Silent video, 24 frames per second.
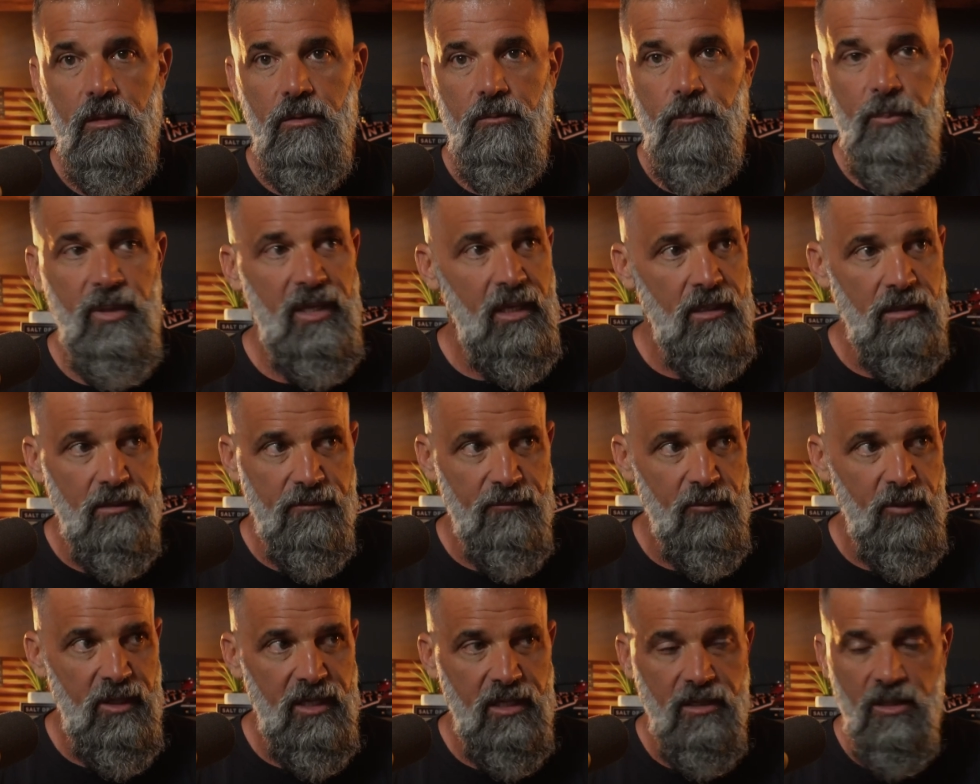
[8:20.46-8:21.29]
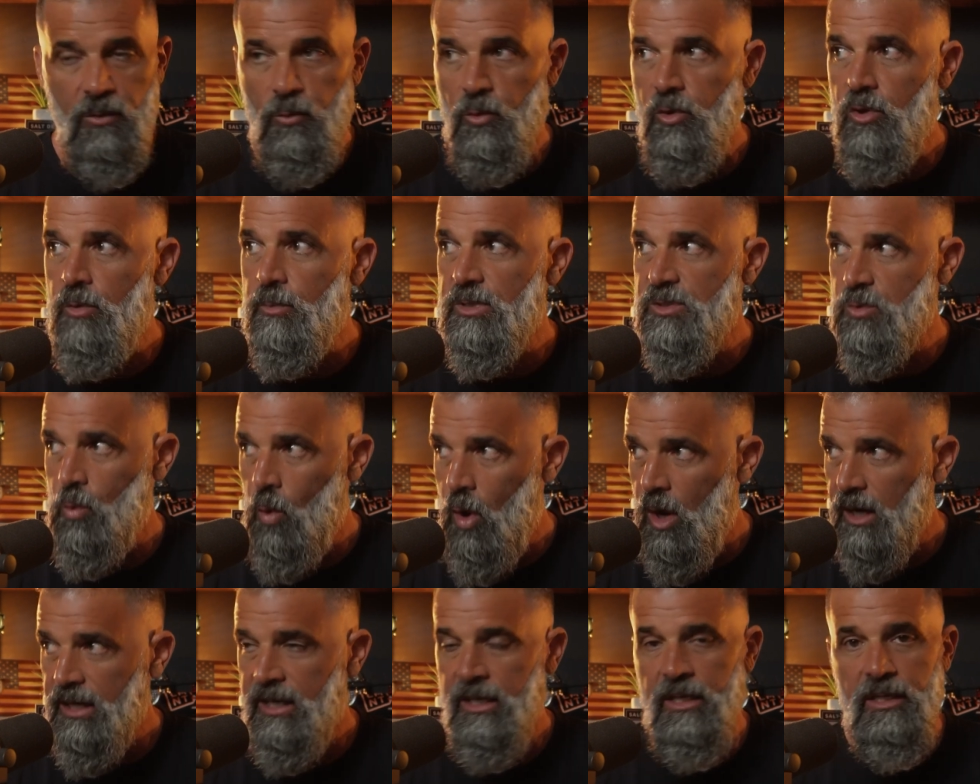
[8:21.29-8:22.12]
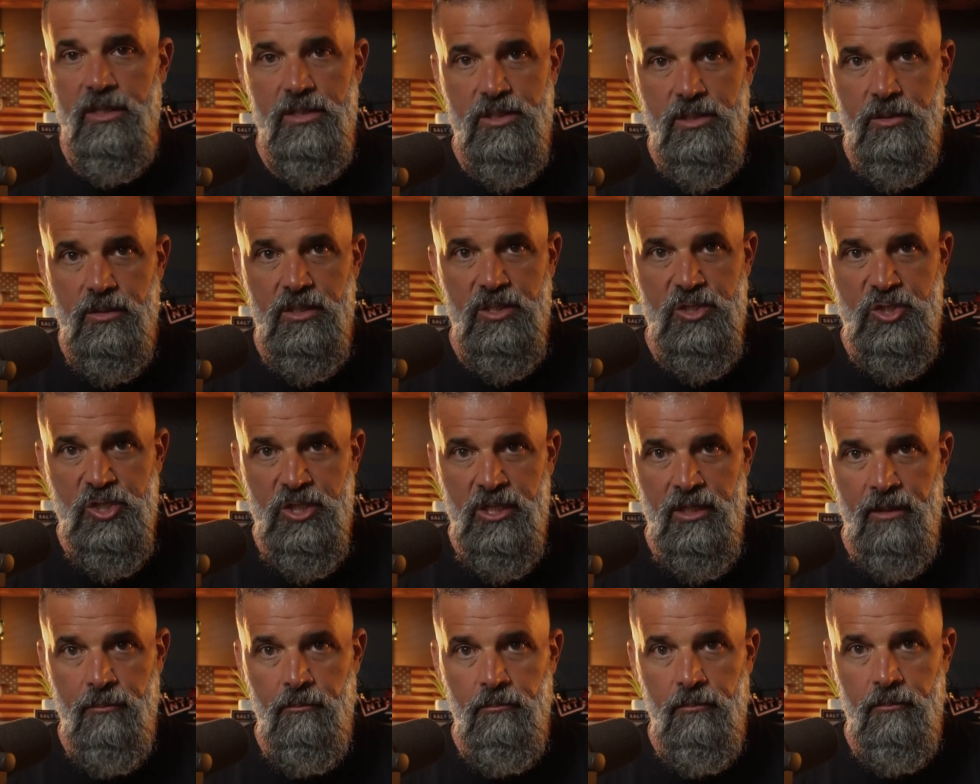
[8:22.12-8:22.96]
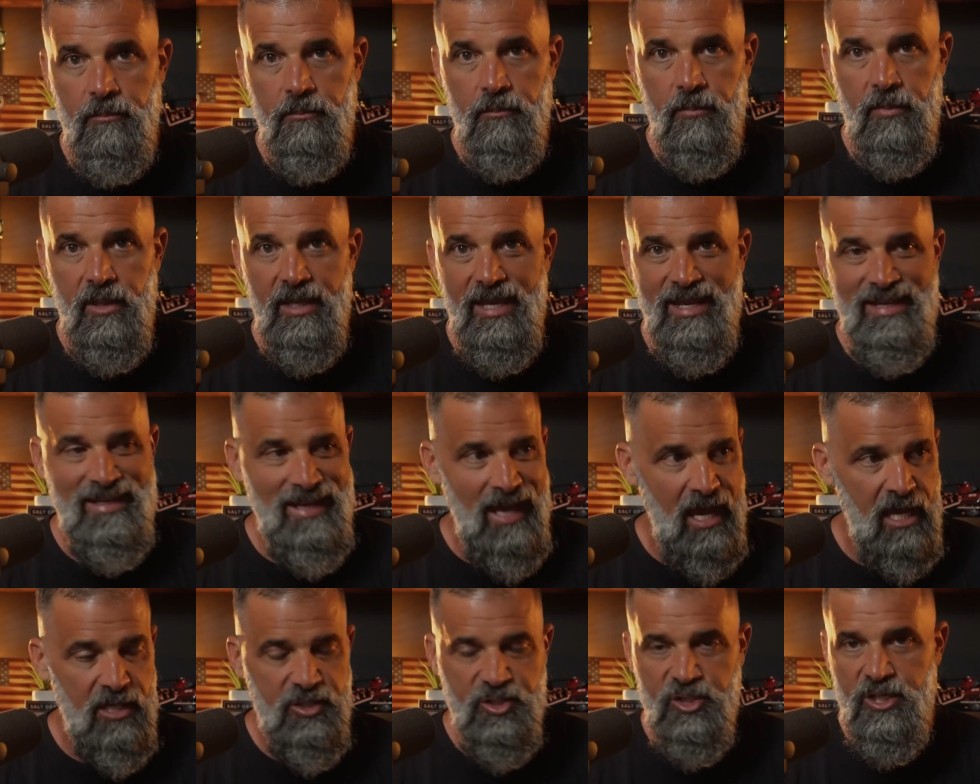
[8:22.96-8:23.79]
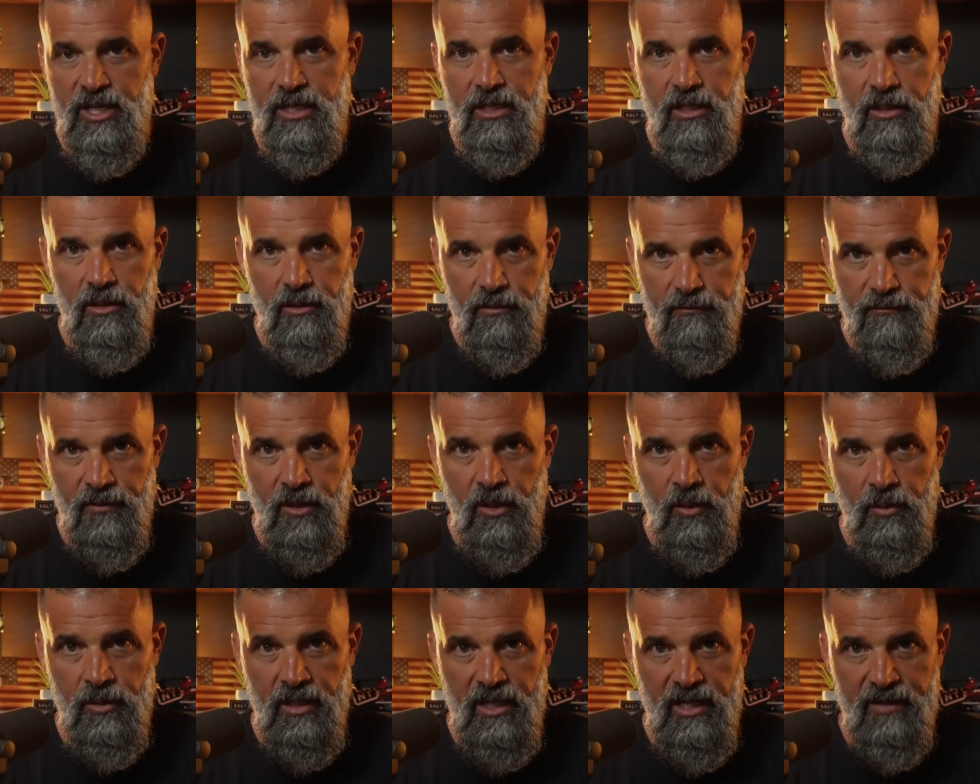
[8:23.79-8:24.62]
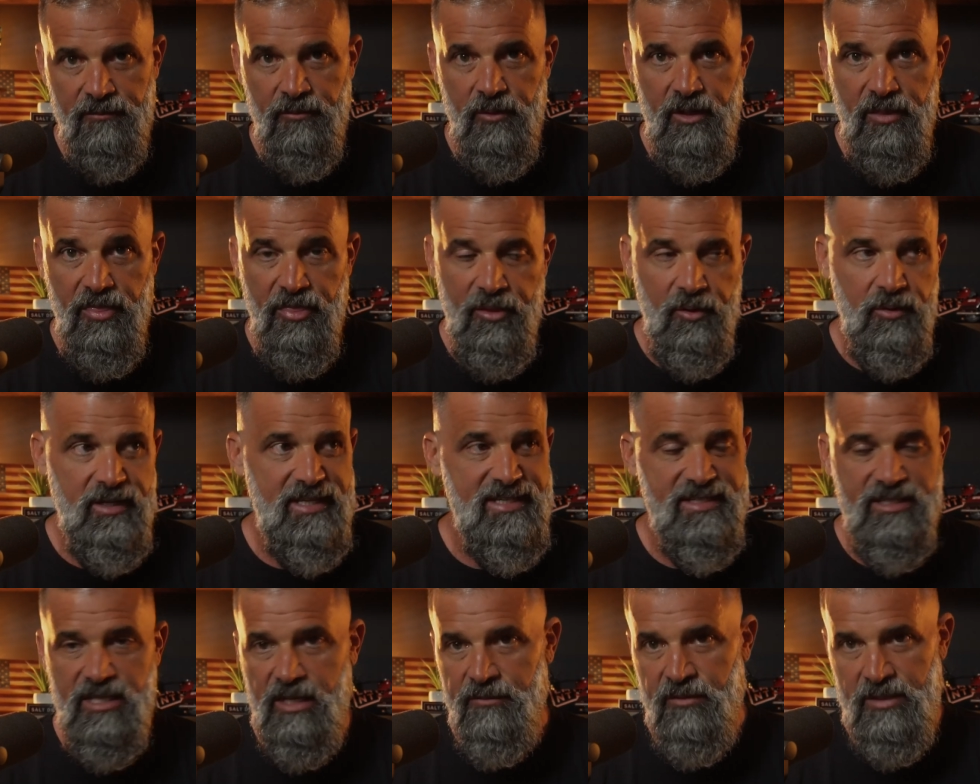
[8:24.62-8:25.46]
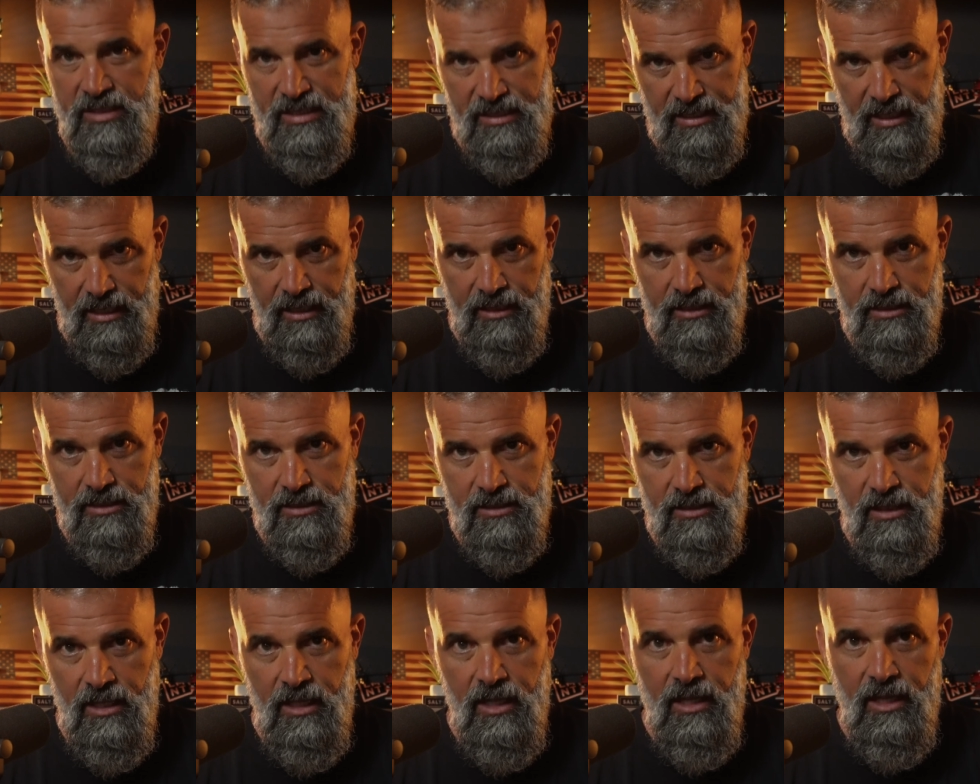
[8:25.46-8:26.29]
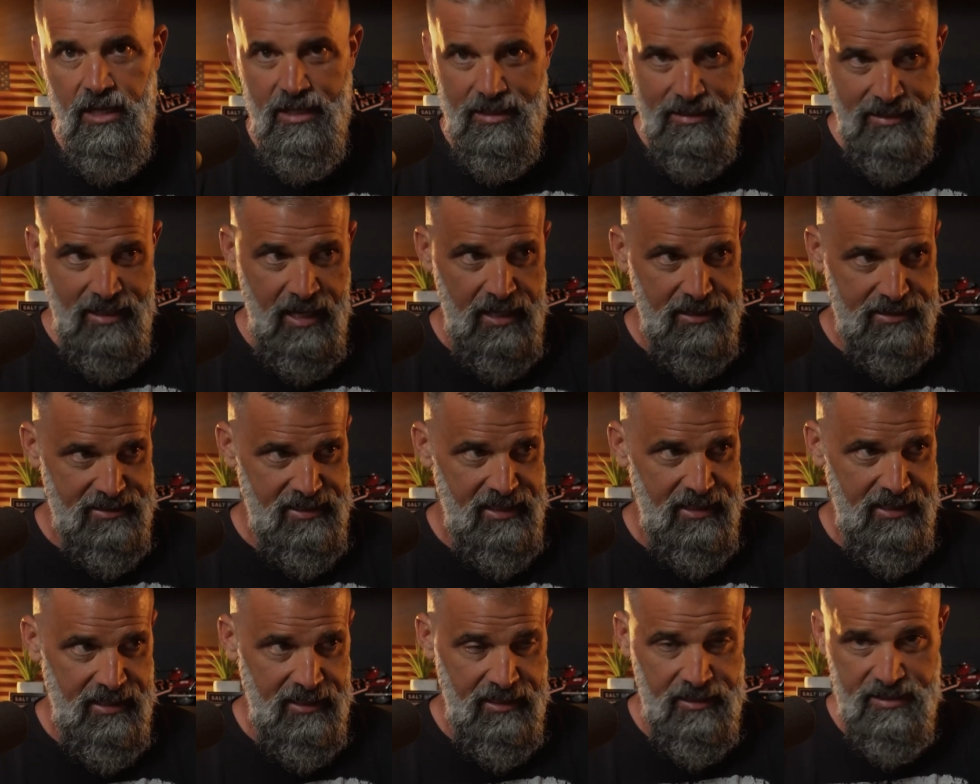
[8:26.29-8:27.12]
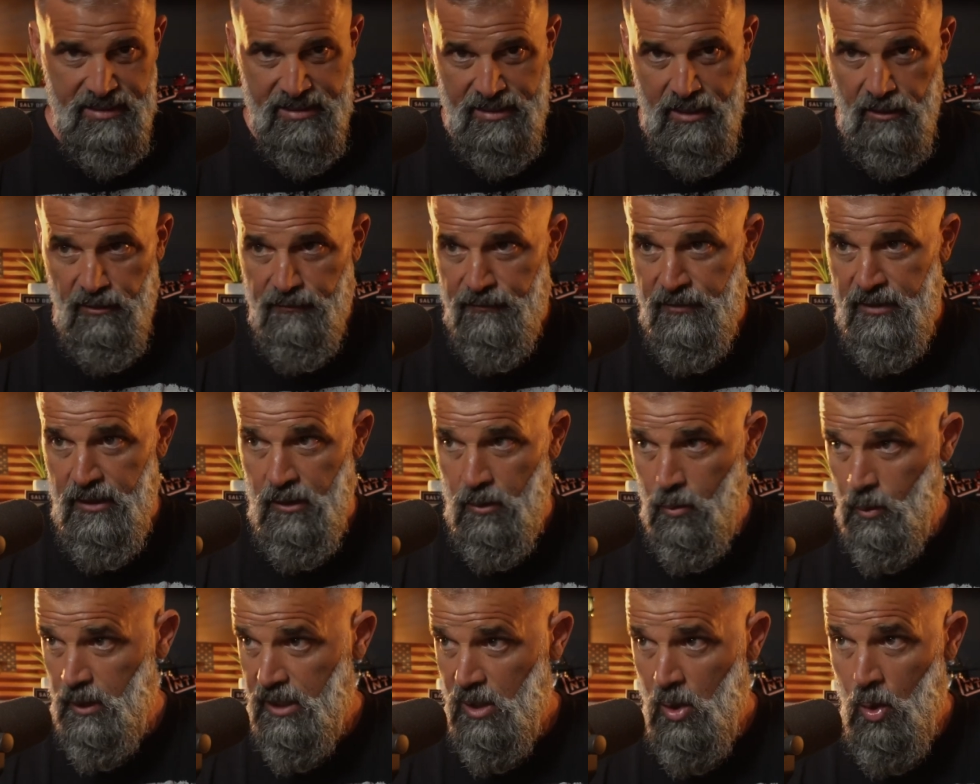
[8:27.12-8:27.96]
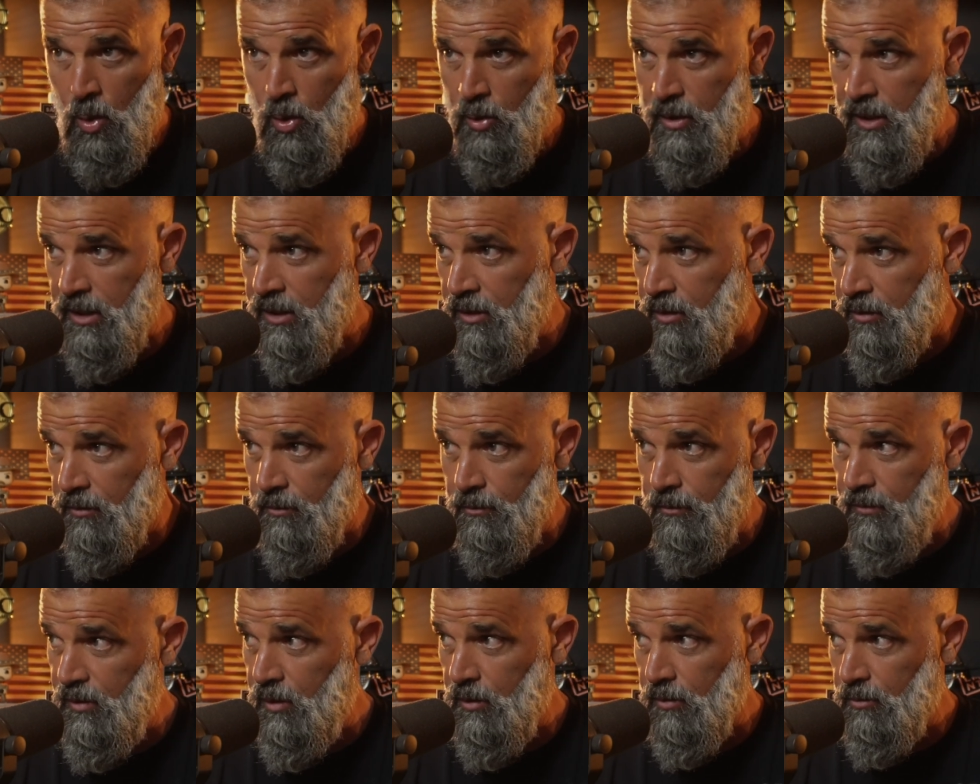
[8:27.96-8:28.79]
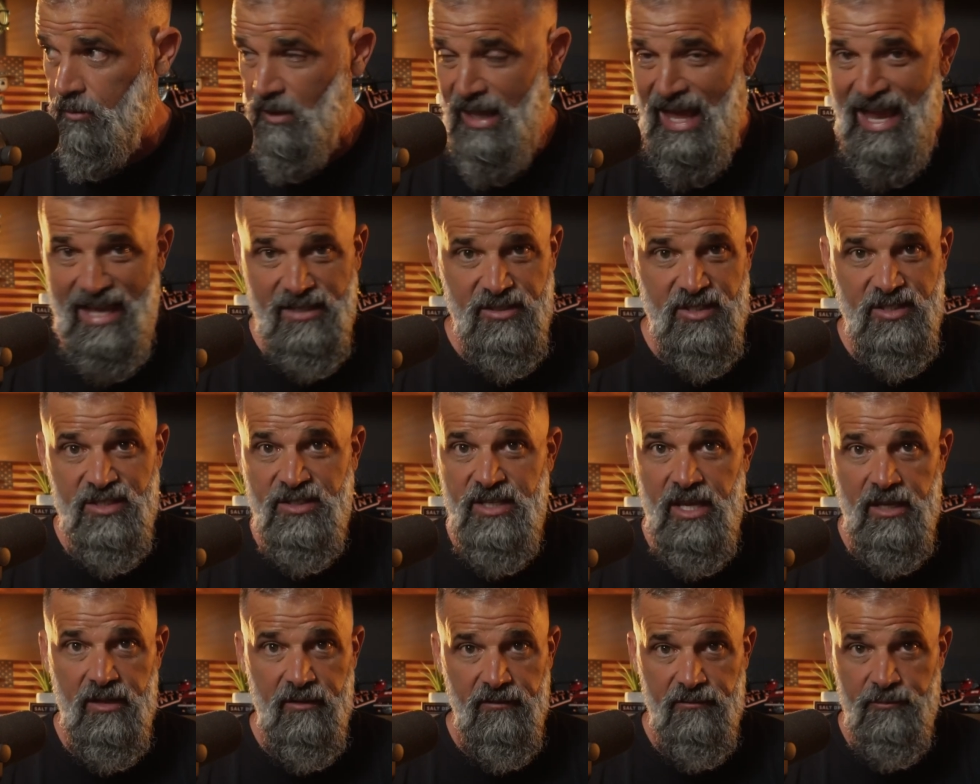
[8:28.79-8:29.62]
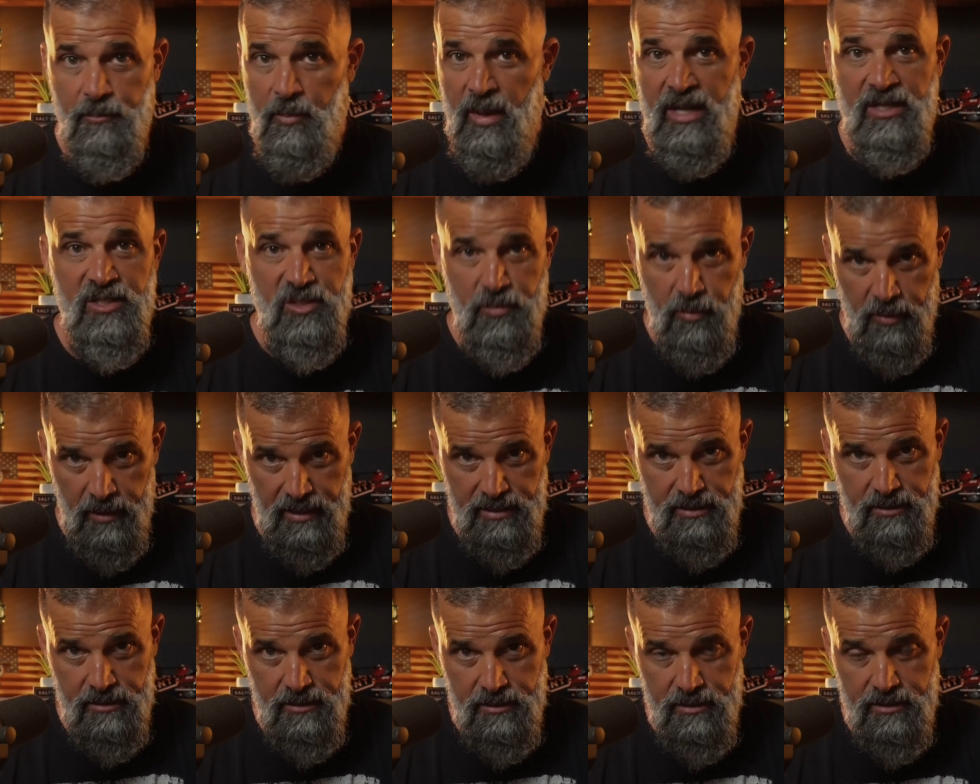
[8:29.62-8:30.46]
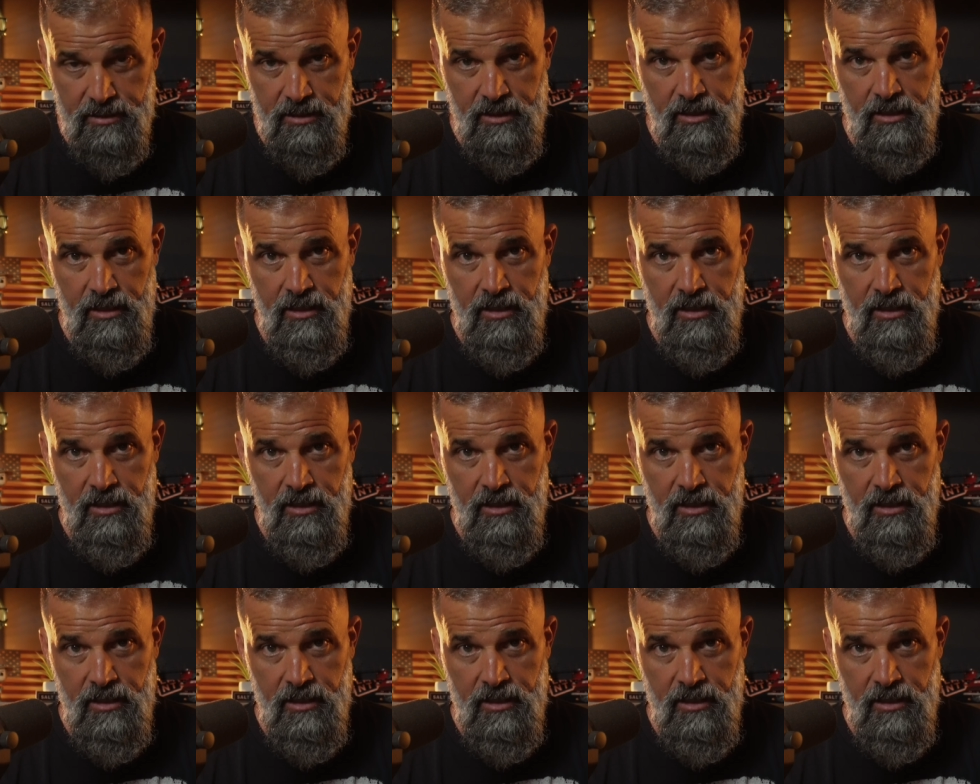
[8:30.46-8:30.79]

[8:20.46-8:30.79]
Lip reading: Being the freak in the room is walking into the gym and not checking your phone every 37 seconds, not taking a selfie or recording your last set of bench presses.